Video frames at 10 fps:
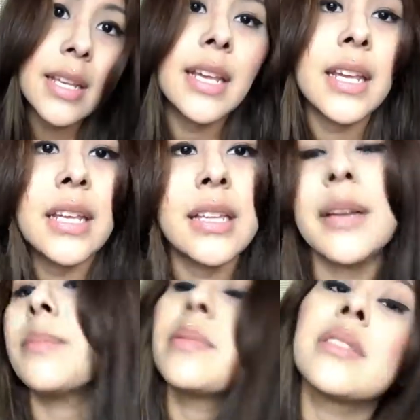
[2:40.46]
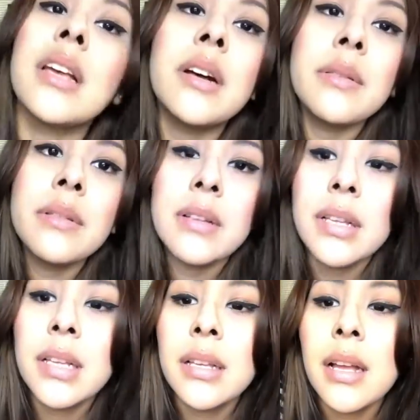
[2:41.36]
And yep, so
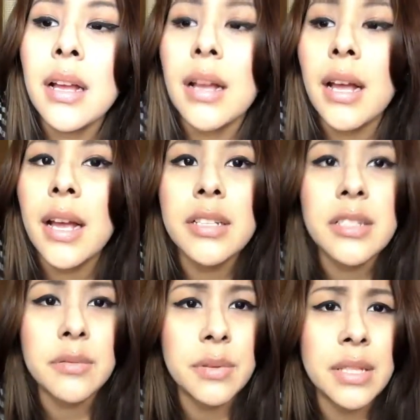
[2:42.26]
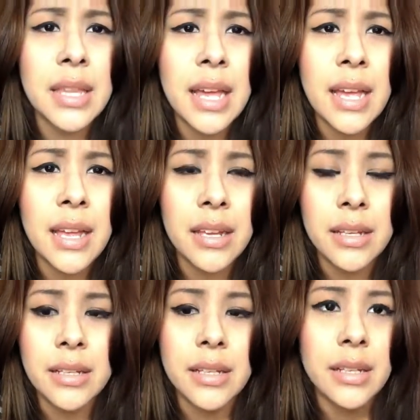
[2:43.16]
I just read that
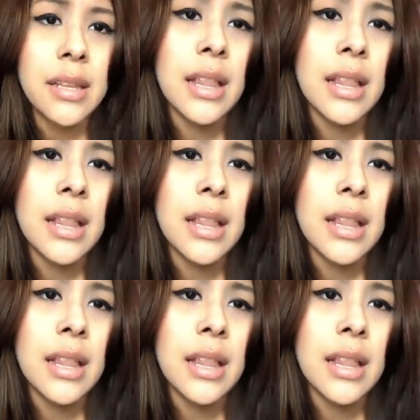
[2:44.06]
in the